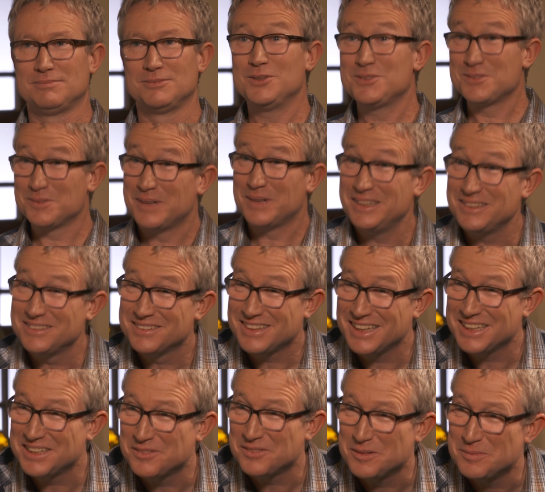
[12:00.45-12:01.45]
Awesome, awesome. man. Thank
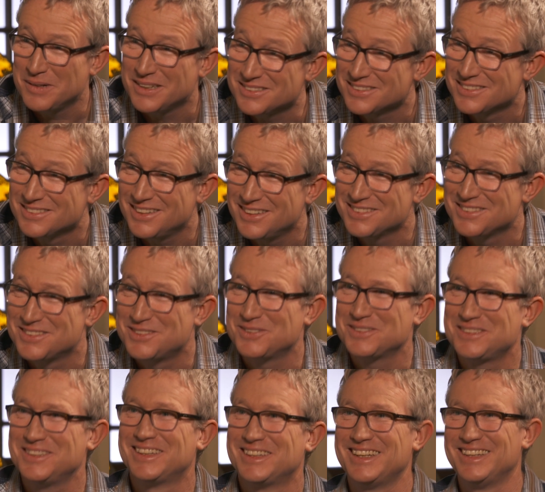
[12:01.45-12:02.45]
well, you very thank much. You very much. Nice to talk
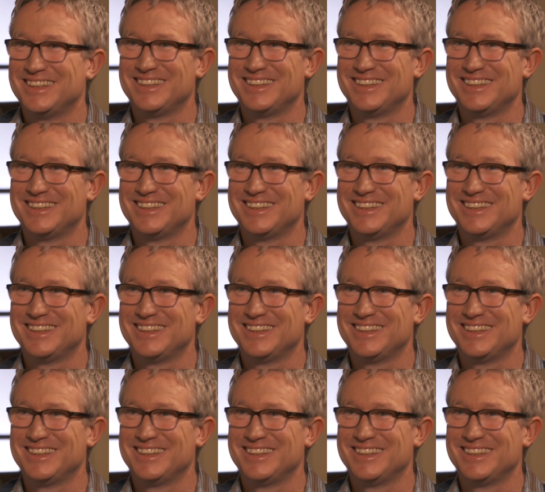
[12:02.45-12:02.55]
to you.